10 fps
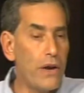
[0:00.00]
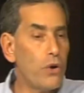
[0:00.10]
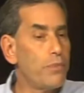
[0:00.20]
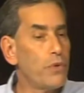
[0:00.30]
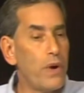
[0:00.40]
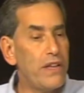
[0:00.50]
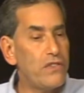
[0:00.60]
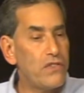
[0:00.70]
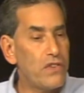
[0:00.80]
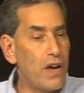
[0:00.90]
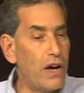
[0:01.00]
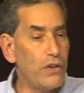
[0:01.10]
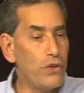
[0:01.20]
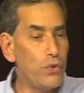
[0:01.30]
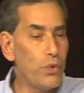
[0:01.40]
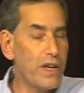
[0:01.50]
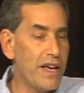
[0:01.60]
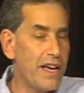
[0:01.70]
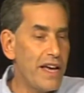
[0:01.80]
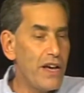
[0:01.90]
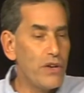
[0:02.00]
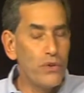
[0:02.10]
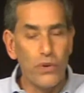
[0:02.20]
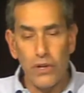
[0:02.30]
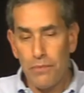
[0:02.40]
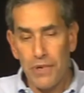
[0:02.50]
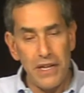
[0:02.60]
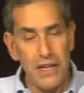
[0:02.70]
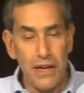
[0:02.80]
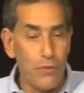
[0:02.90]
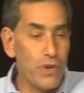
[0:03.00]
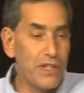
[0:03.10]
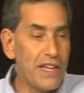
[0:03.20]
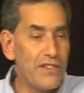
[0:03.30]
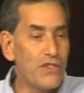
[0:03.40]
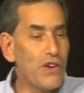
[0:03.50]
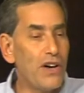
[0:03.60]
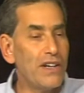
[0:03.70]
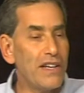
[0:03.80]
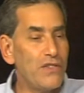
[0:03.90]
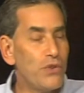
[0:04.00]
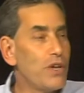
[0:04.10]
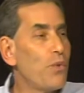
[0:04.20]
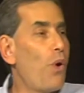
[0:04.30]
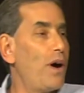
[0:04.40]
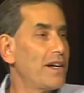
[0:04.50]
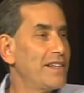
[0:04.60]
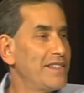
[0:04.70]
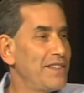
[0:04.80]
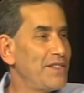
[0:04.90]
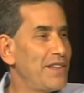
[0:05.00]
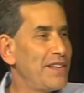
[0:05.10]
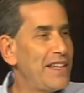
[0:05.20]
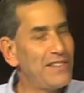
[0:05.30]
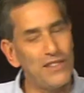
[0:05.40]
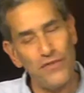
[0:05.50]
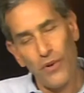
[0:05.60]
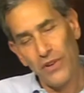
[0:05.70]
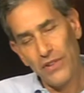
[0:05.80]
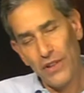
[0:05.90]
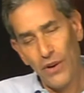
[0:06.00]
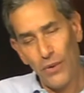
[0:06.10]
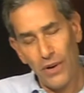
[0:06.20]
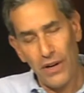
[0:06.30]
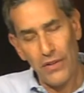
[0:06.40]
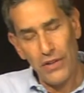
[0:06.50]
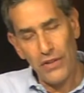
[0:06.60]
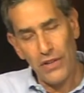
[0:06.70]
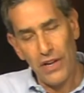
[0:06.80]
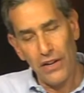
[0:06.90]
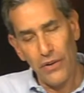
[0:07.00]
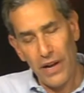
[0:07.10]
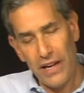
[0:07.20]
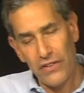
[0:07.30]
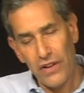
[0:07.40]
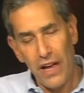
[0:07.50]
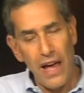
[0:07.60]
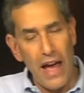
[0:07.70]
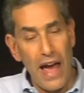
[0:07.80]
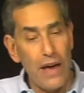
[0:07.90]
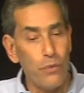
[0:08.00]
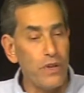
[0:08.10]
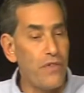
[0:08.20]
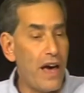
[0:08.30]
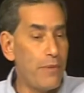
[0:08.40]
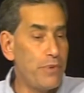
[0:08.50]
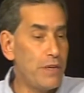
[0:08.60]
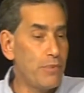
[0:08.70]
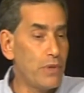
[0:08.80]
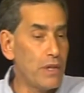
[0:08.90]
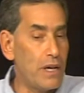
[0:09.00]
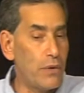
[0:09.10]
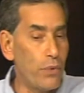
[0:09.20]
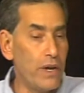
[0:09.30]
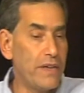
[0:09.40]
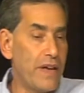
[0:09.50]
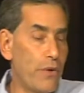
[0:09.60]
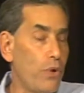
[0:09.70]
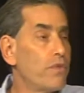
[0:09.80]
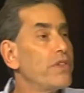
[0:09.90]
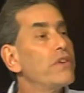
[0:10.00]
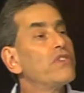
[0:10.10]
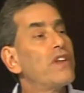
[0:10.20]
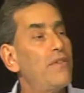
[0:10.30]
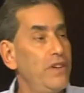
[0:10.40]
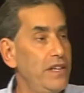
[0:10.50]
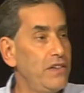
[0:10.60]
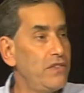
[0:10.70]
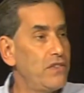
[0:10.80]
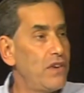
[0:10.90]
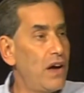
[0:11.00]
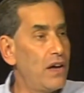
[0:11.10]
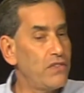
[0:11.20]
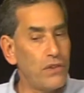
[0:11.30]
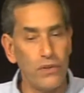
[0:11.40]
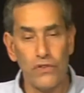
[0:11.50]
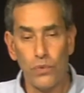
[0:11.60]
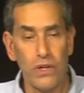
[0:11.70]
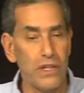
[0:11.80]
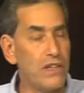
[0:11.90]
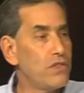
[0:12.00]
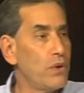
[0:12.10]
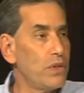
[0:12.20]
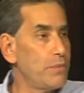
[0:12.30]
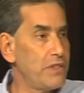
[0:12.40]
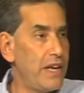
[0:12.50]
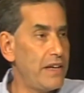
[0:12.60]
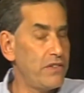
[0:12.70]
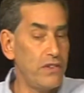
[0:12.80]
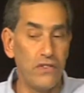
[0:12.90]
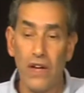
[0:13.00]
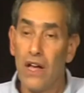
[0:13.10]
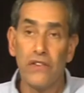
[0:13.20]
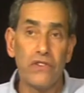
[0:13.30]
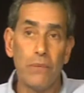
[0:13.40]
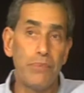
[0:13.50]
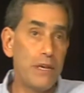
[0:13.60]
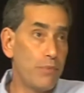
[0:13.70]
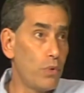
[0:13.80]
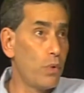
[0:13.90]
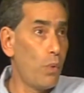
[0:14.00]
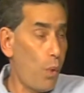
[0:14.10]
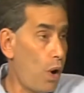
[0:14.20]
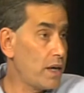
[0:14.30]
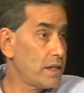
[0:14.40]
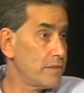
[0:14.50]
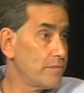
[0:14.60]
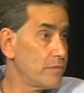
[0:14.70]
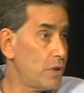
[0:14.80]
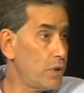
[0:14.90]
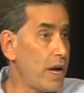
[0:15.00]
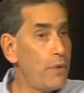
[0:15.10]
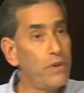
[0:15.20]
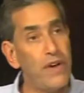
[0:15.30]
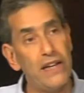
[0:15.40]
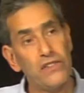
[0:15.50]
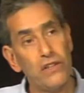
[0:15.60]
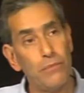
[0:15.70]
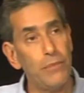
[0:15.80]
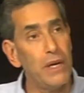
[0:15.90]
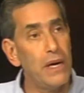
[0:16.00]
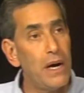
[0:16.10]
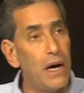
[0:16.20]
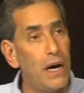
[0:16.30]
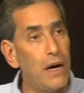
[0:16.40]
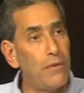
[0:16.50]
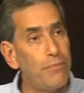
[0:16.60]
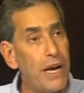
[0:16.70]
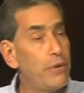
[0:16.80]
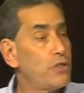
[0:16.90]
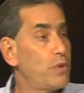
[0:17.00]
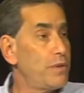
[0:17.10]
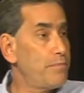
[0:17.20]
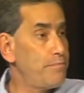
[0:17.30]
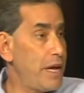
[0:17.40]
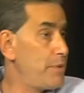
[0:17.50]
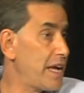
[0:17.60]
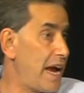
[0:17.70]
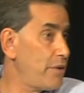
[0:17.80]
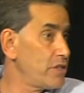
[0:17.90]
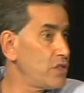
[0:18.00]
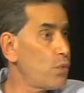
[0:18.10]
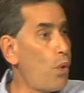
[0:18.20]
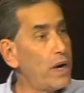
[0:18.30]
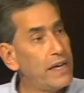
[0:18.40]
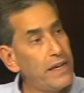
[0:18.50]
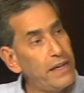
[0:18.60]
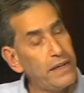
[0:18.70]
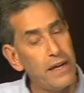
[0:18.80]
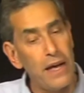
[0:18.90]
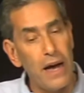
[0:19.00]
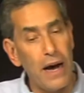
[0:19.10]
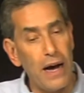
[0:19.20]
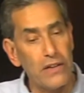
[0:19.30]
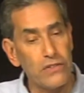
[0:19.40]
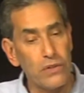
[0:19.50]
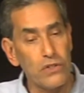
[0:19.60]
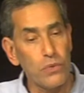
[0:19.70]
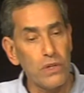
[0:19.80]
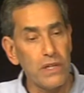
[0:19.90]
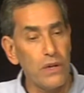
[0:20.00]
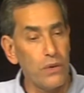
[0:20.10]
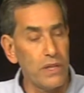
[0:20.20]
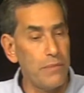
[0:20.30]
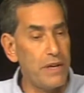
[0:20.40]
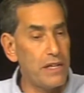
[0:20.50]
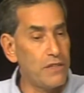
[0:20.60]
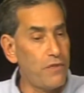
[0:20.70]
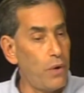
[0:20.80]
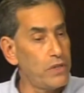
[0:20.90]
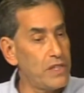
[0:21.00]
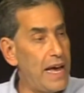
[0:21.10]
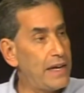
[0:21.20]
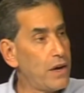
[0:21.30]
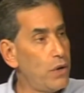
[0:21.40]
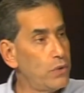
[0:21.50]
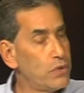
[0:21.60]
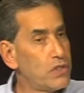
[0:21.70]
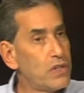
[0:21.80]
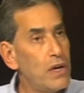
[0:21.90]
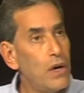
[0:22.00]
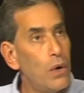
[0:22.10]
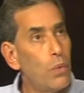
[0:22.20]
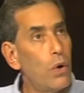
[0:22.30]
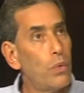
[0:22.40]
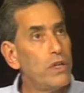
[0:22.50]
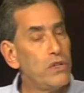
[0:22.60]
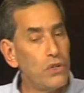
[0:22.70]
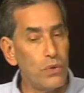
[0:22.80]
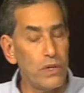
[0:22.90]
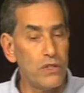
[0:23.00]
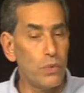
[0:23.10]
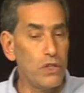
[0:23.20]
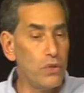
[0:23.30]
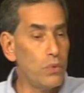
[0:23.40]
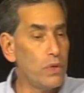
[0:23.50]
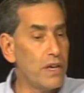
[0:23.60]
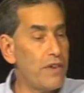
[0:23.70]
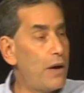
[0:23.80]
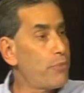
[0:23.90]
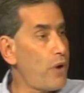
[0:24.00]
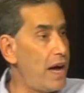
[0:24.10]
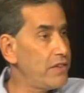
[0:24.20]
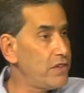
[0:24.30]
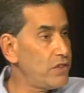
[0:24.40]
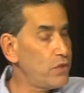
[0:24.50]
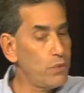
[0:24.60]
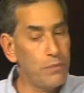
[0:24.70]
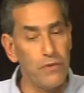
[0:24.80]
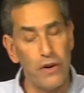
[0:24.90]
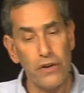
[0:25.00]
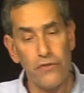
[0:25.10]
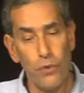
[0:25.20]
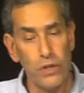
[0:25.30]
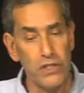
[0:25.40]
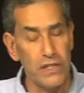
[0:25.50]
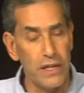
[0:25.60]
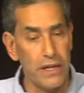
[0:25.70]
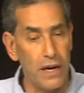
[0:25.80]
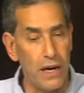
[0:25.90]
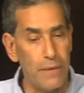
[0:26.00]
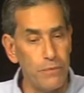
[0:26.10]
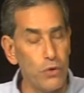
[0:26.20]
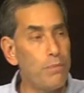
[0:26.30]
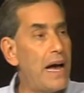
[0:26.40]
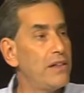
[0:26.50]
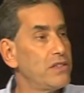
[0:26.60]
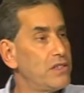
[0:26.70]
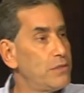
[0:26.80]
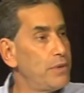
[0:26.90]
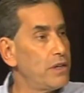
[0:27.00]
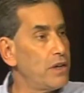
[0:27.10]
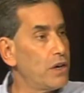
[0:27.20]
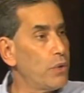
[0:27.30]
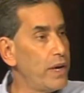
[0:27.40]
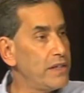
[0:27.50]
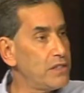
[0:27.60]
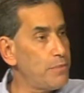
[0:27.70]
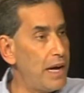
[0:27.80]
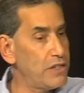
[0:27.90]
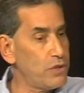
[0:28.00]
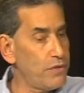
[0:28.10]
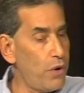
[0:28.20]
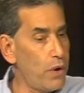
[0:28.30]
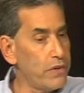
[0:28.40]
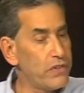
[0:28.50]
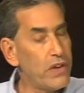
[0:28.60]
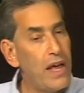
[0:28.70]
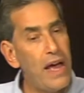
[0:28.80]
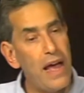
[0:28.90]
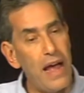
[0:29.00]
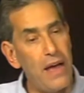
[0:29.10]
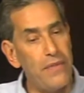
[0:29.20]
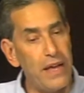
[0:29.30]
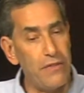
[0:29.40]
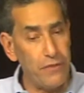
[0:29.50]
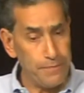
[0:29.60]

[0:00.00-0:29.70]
open race. You can be really as young as you can walk. It's as far as the the younger age, and we've had people running that are over their 70s. So there's really is no limitations. Some people will walk. Okay, we've had some parents with baby carriages walking it. So there's really no limit as far as that goes. What we do is we do give out prizes. We've been very fortunate. New Balance has been a great sponsor of ours, and they've